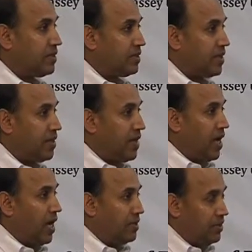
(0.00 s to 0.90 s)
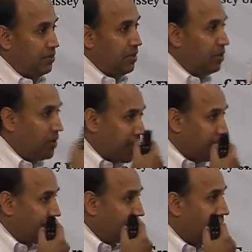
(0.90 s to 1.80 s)
Okay. I think we have got
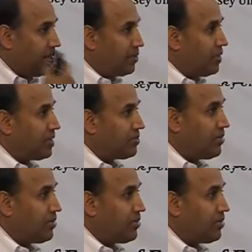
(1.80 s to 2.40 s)
another slide, we will just